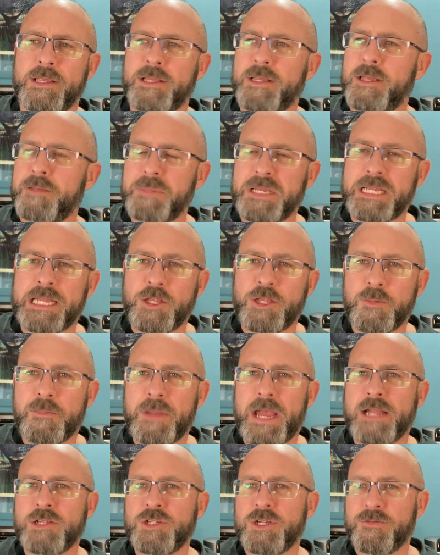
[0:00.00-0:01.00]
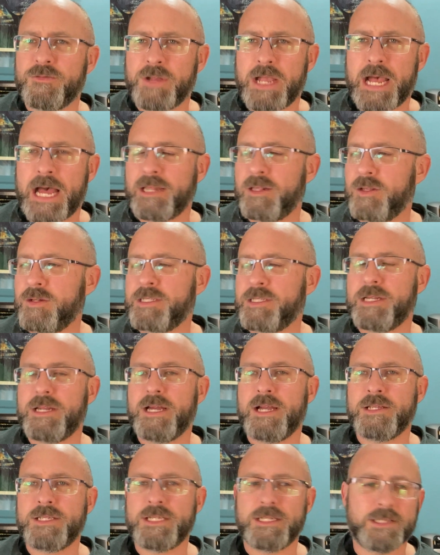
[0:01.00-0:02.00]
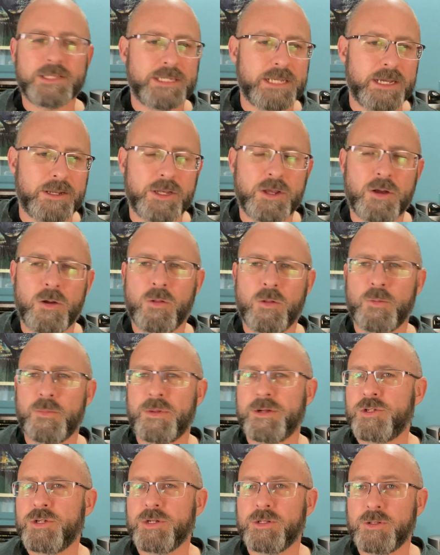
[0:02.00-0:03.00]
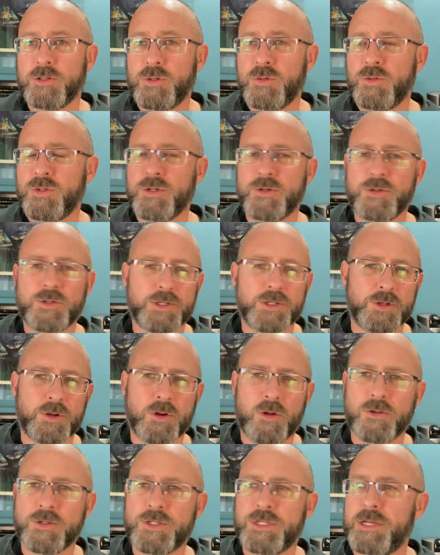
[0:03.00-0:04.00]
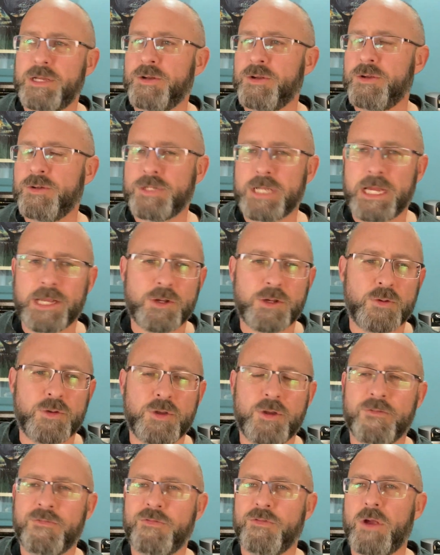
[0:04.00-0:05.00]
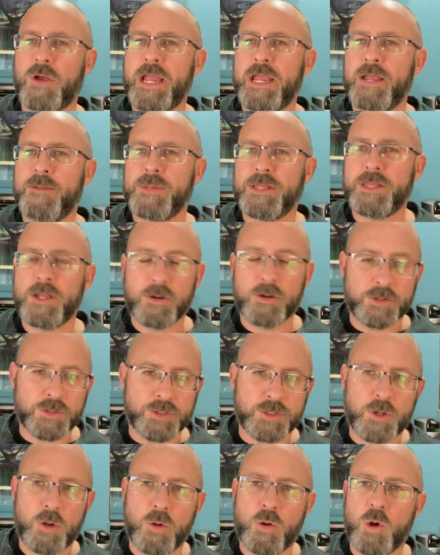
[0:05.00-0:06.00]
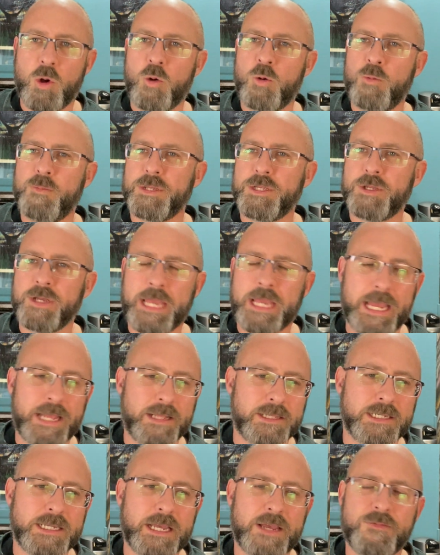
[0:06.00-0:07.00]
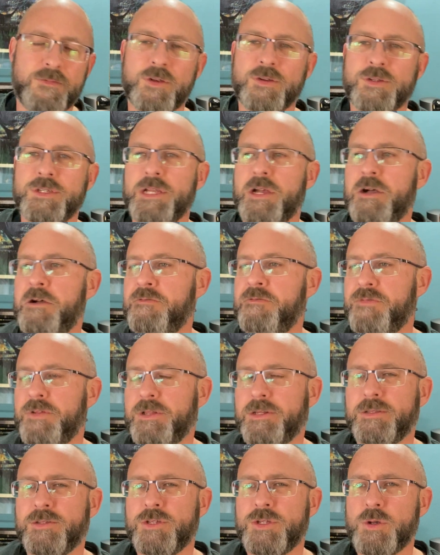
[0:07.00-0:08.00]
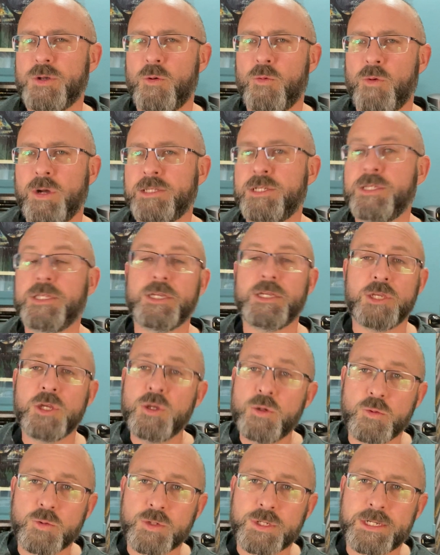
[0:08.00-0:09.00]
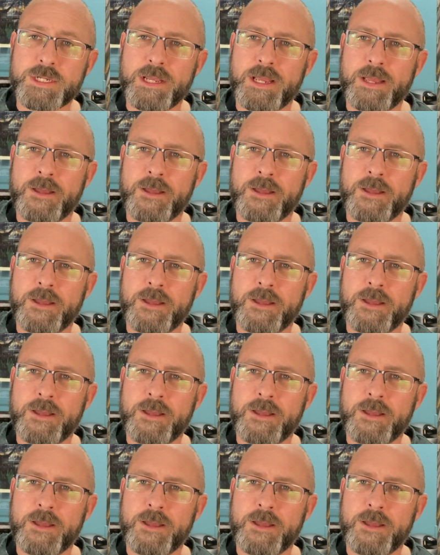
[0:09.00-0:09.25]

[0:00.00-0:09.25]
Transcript: I mean, can you imagine if God looked at us and said, You're all a bunch of losers and you're all sinners? I know your frame and there is no hope and you can't save yourself. And so, what's the use?